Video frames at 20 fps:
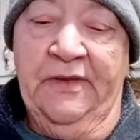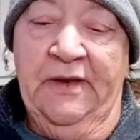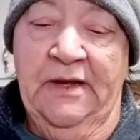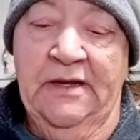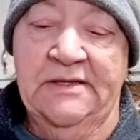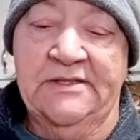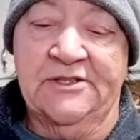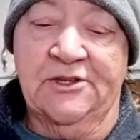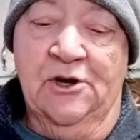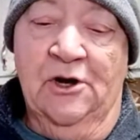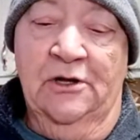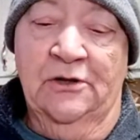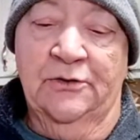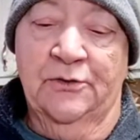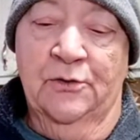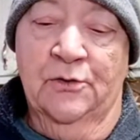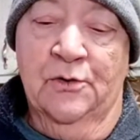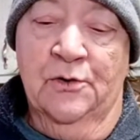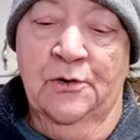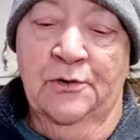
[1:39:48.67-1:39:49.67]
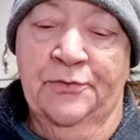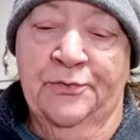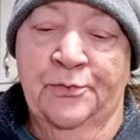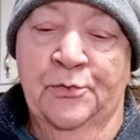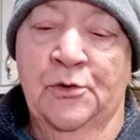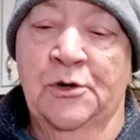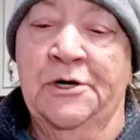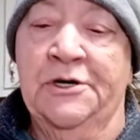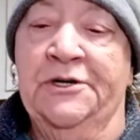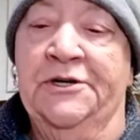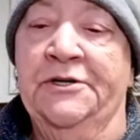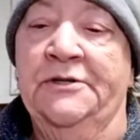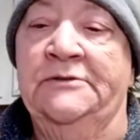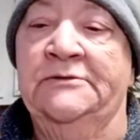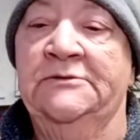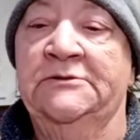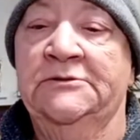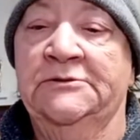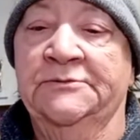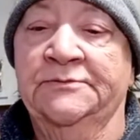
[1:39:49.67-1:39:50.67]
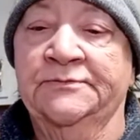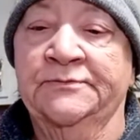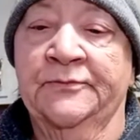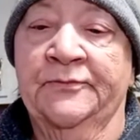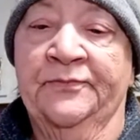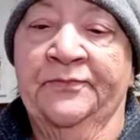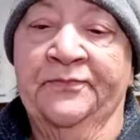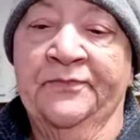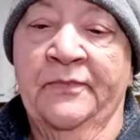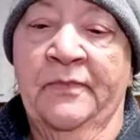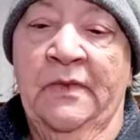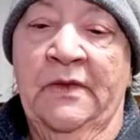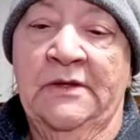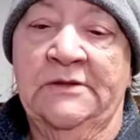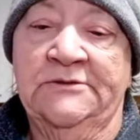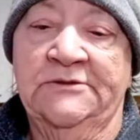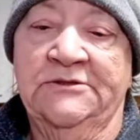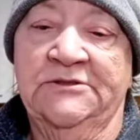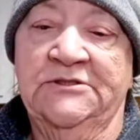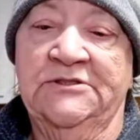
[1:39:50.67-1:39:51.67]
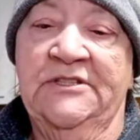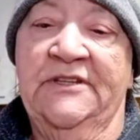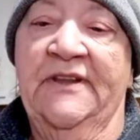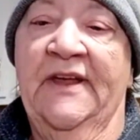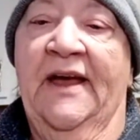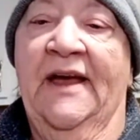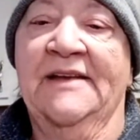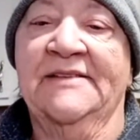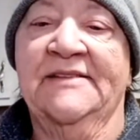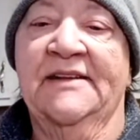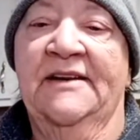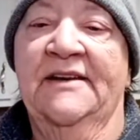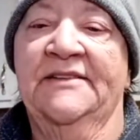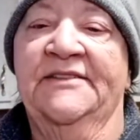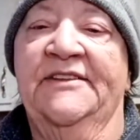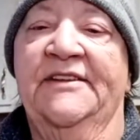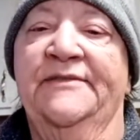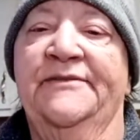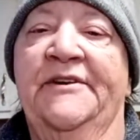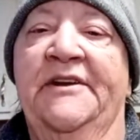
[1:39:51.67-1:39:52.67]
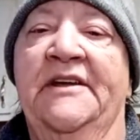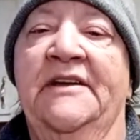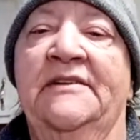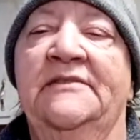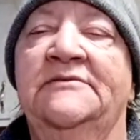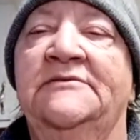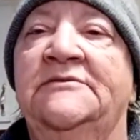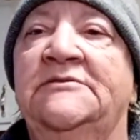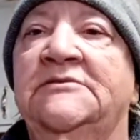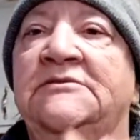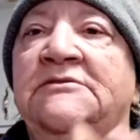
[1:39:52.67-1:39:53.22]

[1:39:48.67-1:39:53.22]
It's called Earthwood. And it has a nativity